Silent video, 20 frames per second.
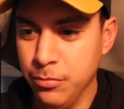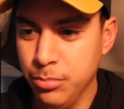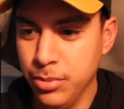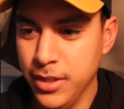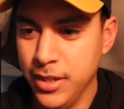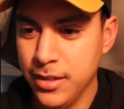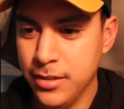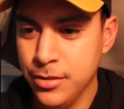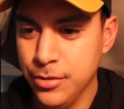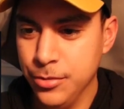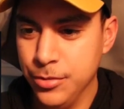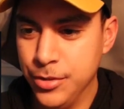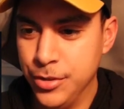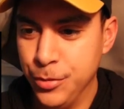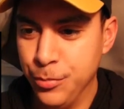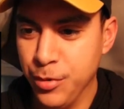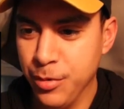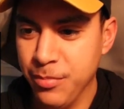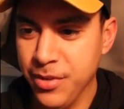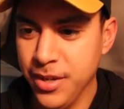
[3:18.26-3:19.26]
black suit
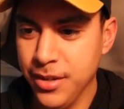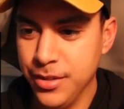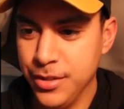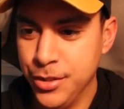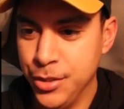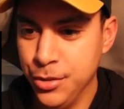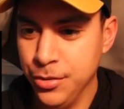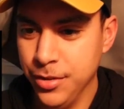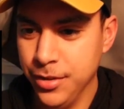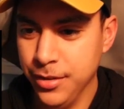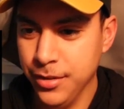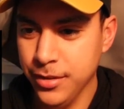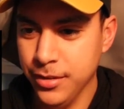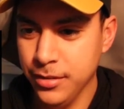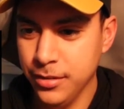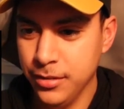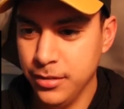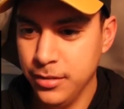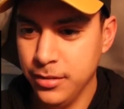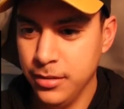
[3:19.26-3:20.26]
Superman shooting
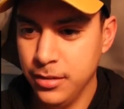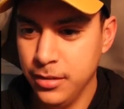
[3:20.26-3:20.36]
the